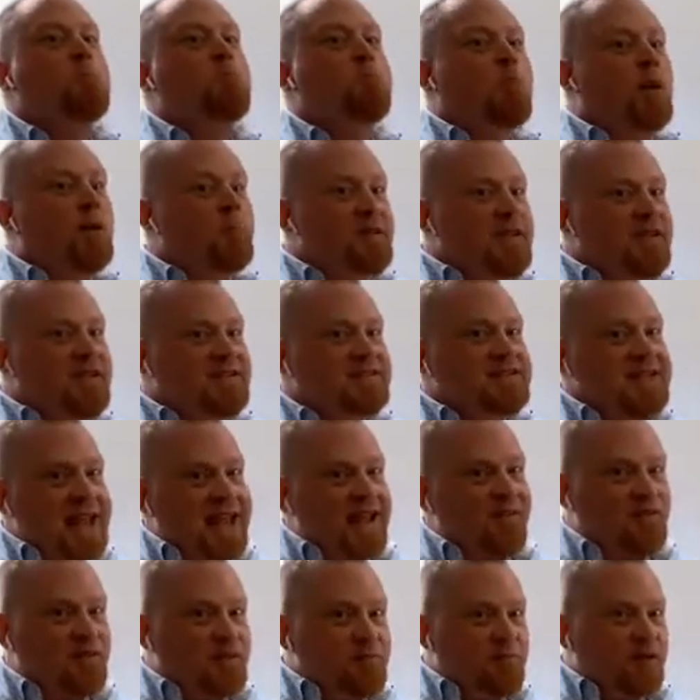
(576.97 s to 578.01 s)
but because
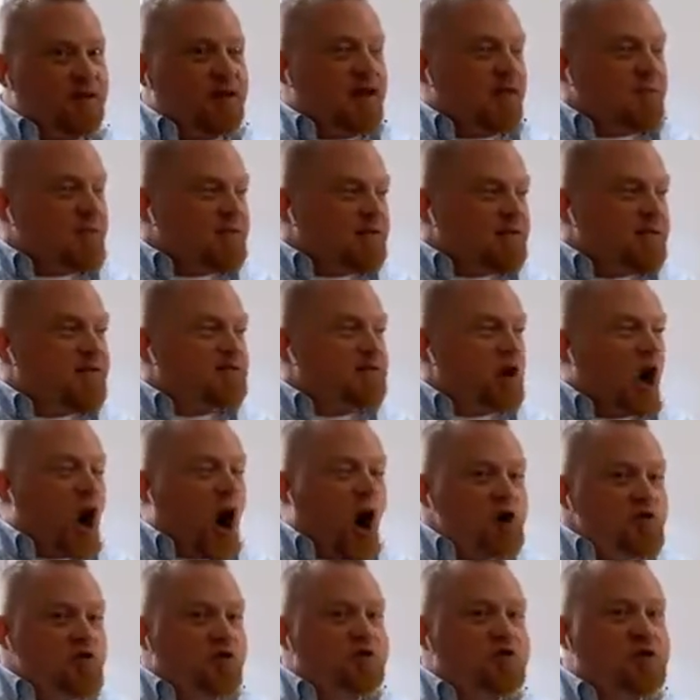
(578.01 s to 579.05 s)
everybody, I mean, there's
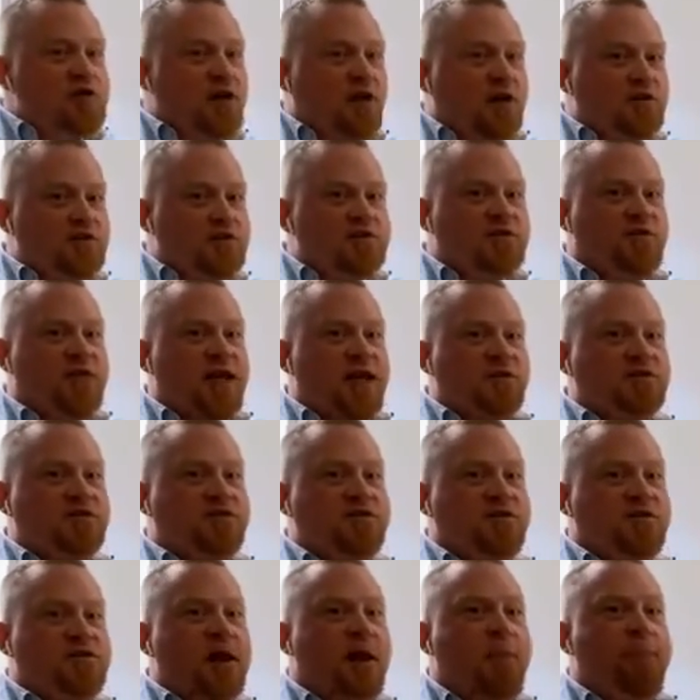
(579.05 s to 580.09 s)
hundreds and hundreds of thousands,
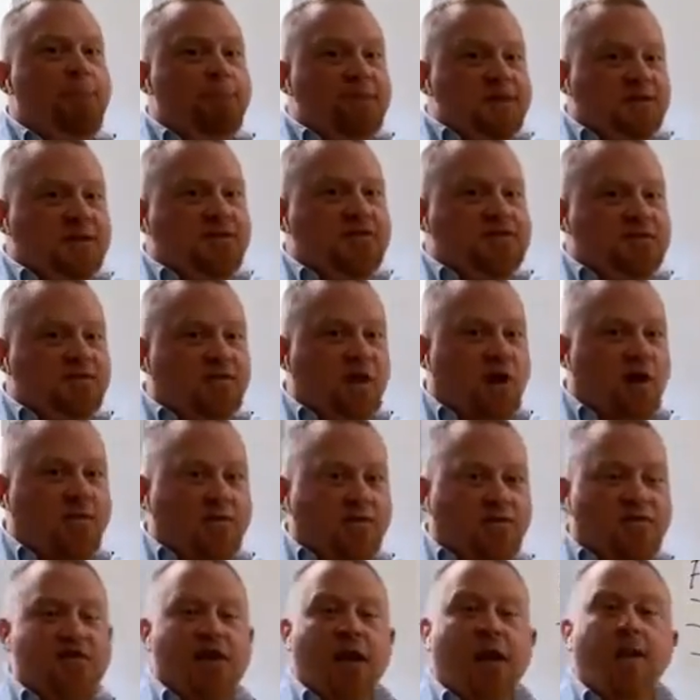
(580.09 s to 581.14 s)
if not millions of
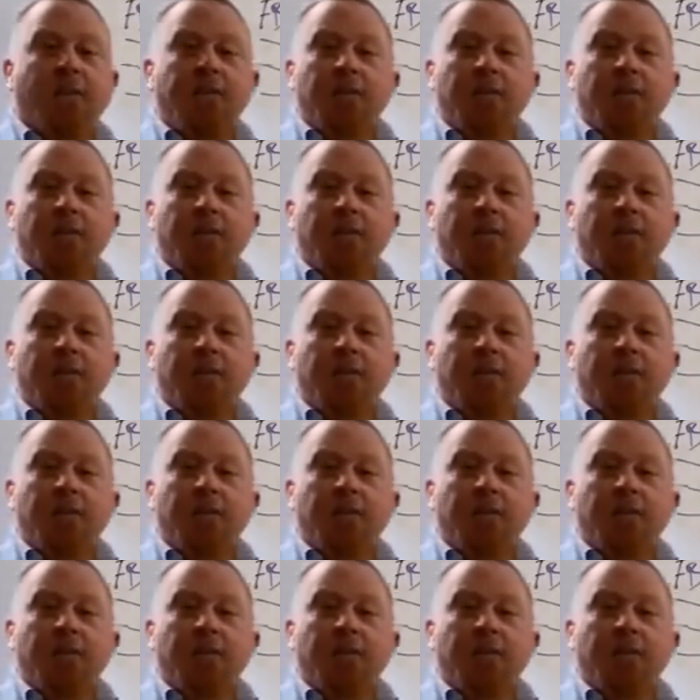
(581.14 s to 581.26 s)
authors